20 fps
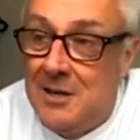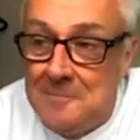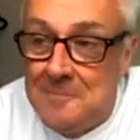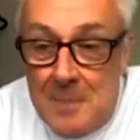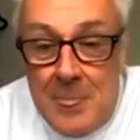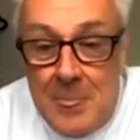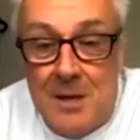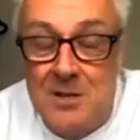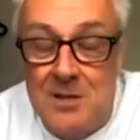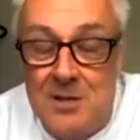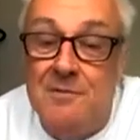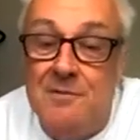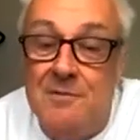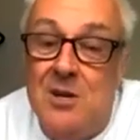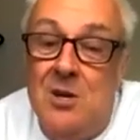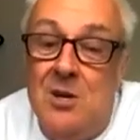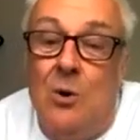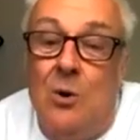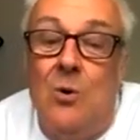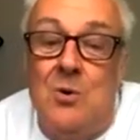Because of
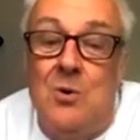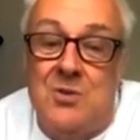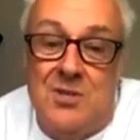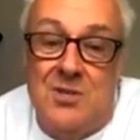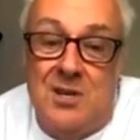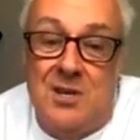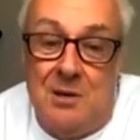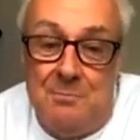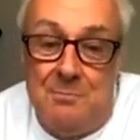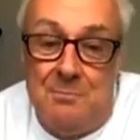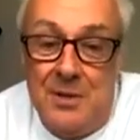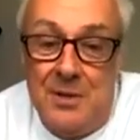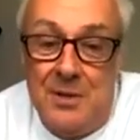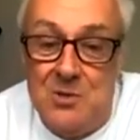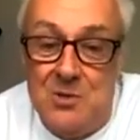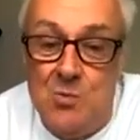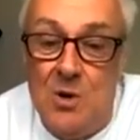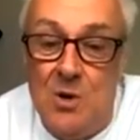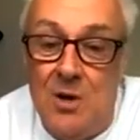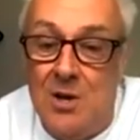course the company's
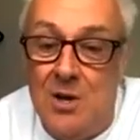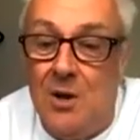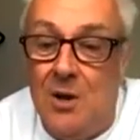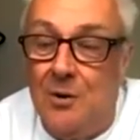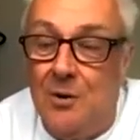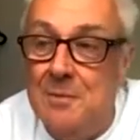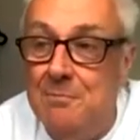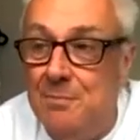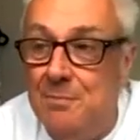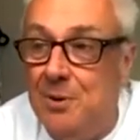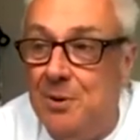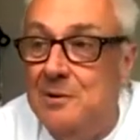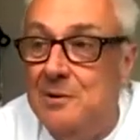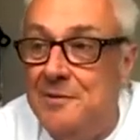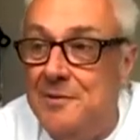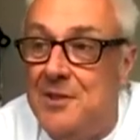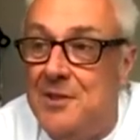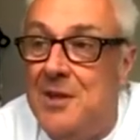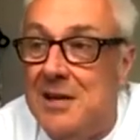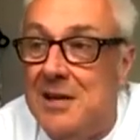working on improved
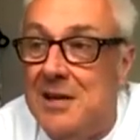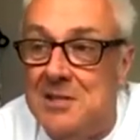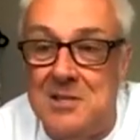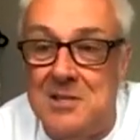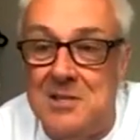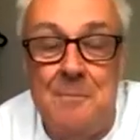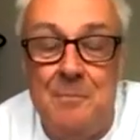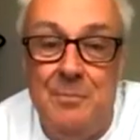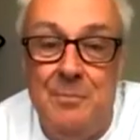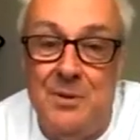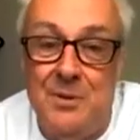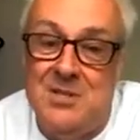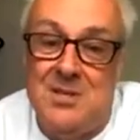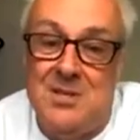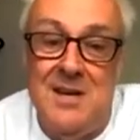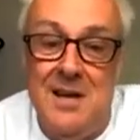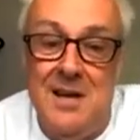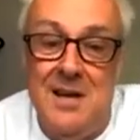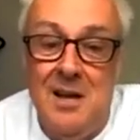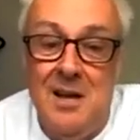things, but
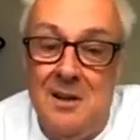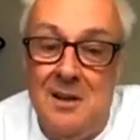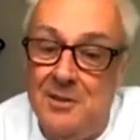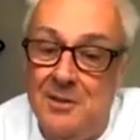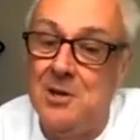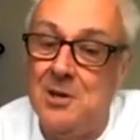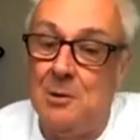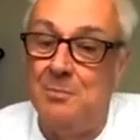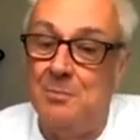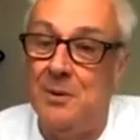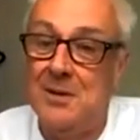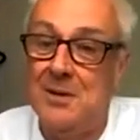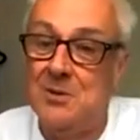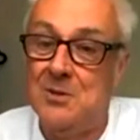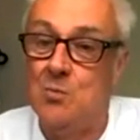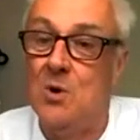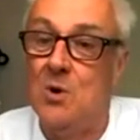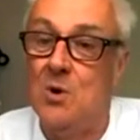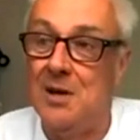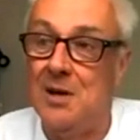saying the company's
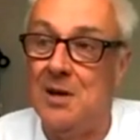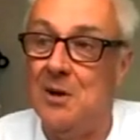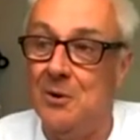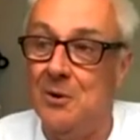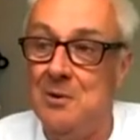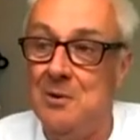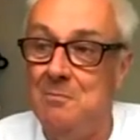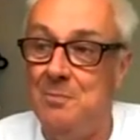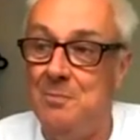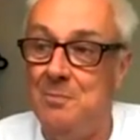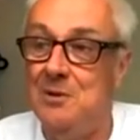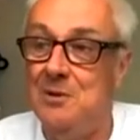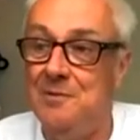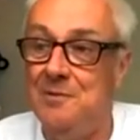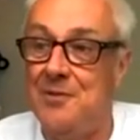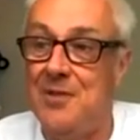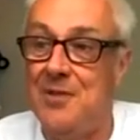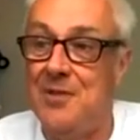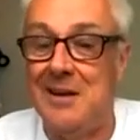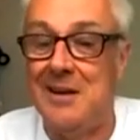working on improved
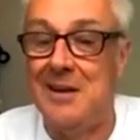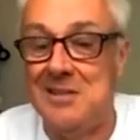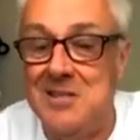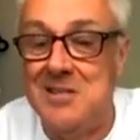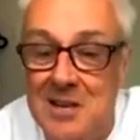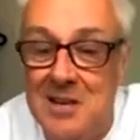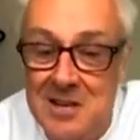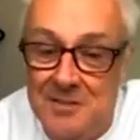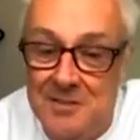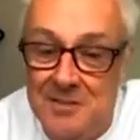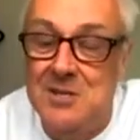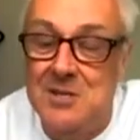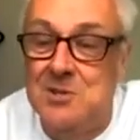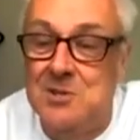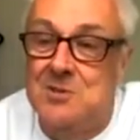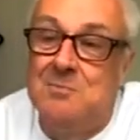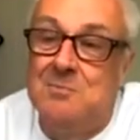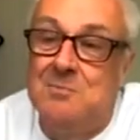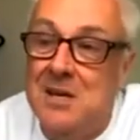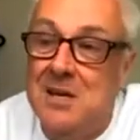things, they'd
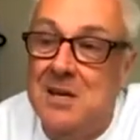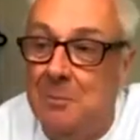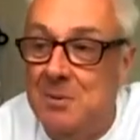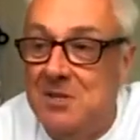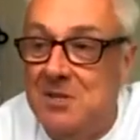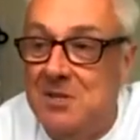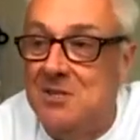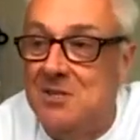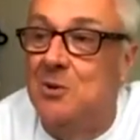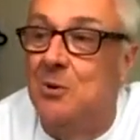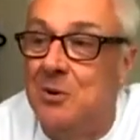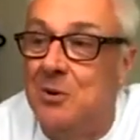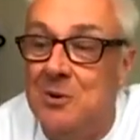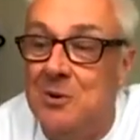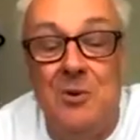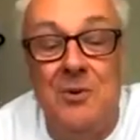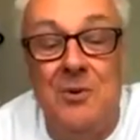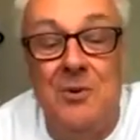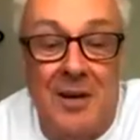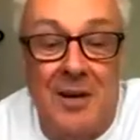just make up a story,
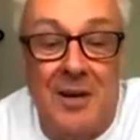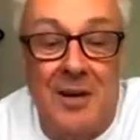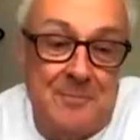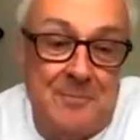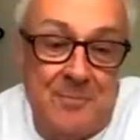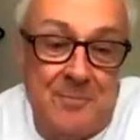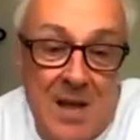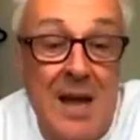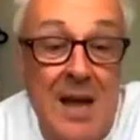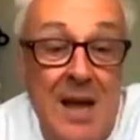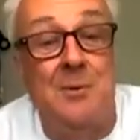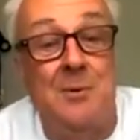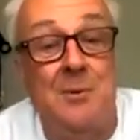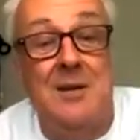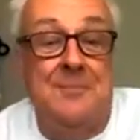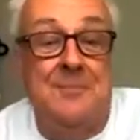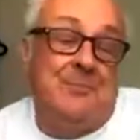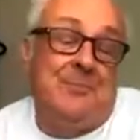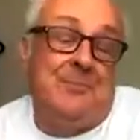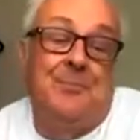wouldn't they? Anyway.
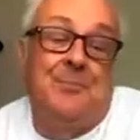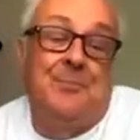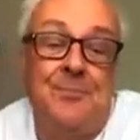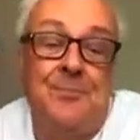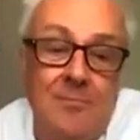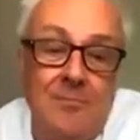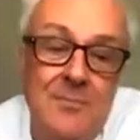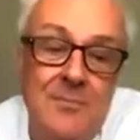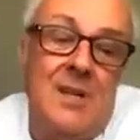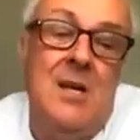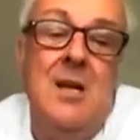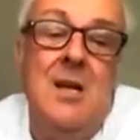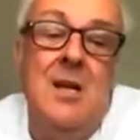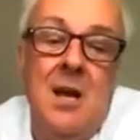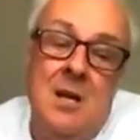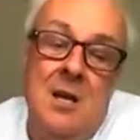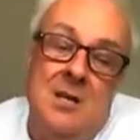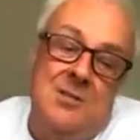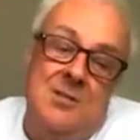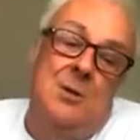
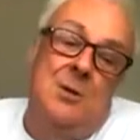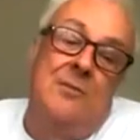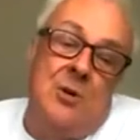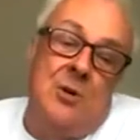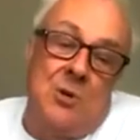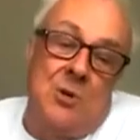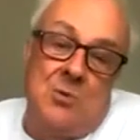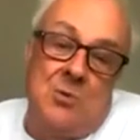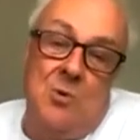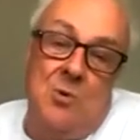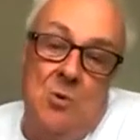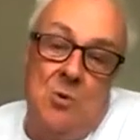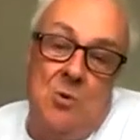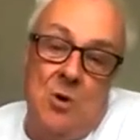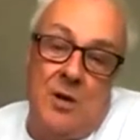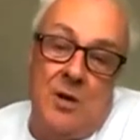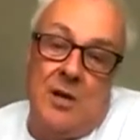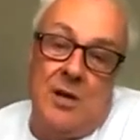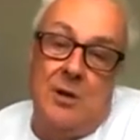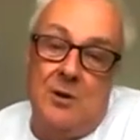So, of course, we were
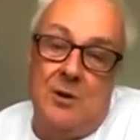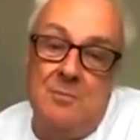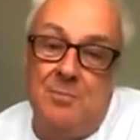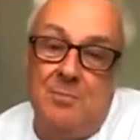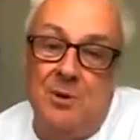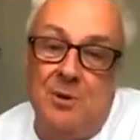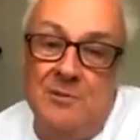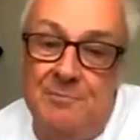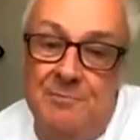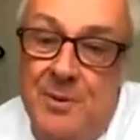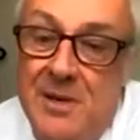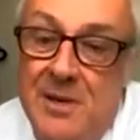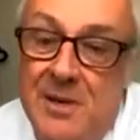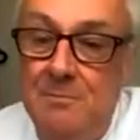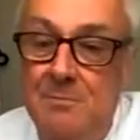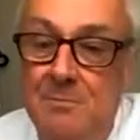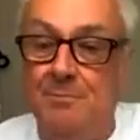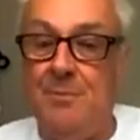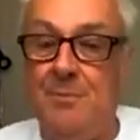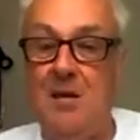working on improved
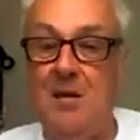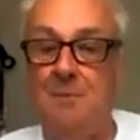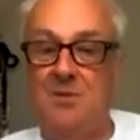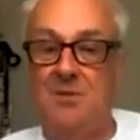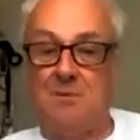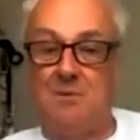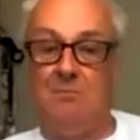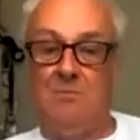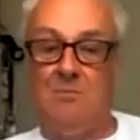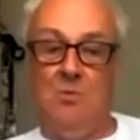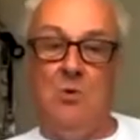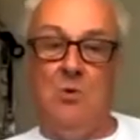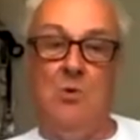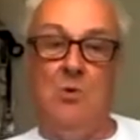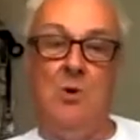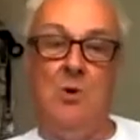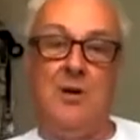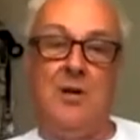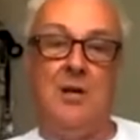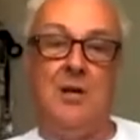beebs. We were
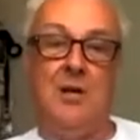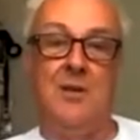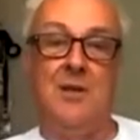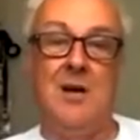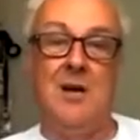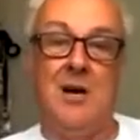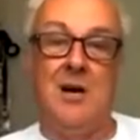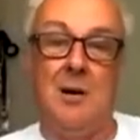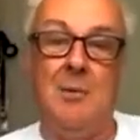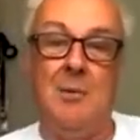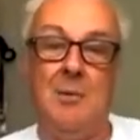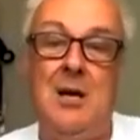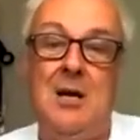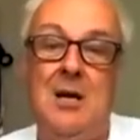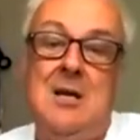working on the ARM.